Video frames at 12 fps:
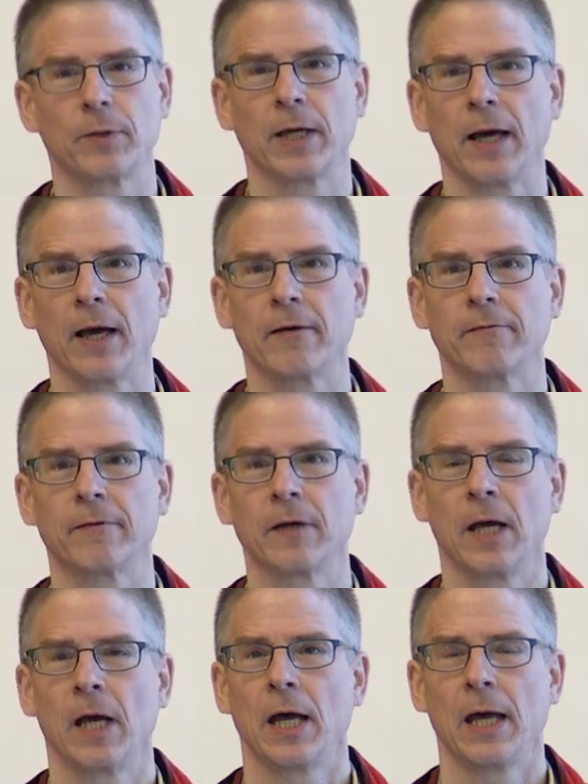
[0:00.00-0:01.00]
We
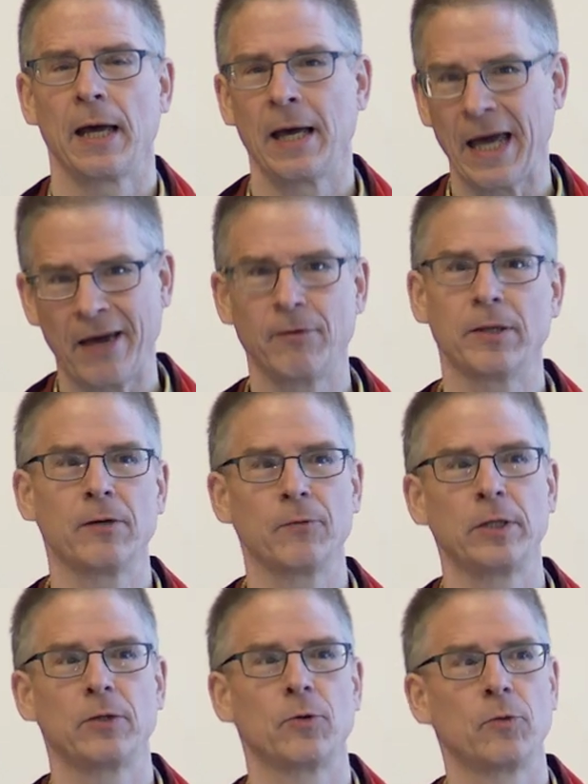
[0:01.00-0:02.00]
have uh, everything
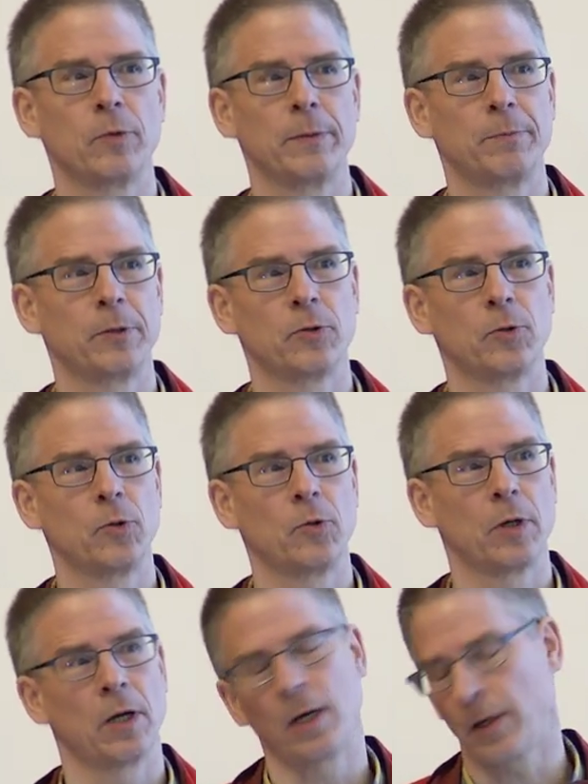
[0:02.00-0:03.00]
we do, we
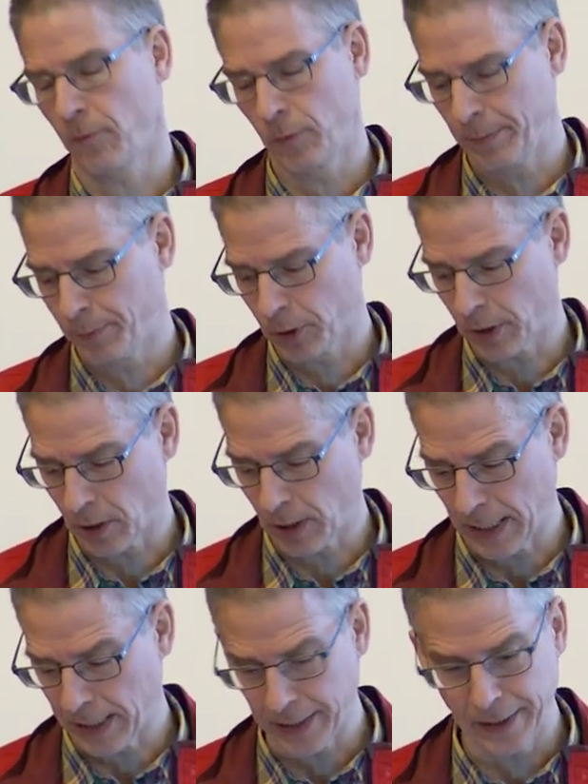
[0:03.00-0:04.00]
do, uh, we put
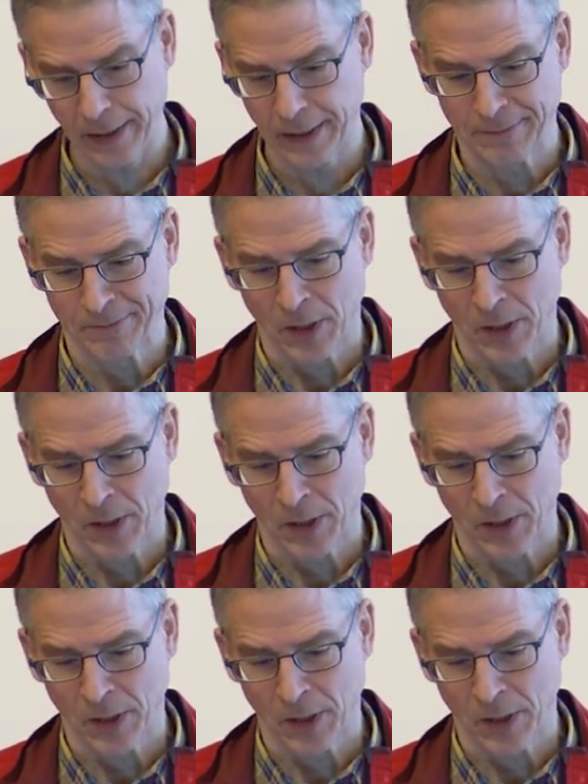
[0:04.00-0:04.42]
online.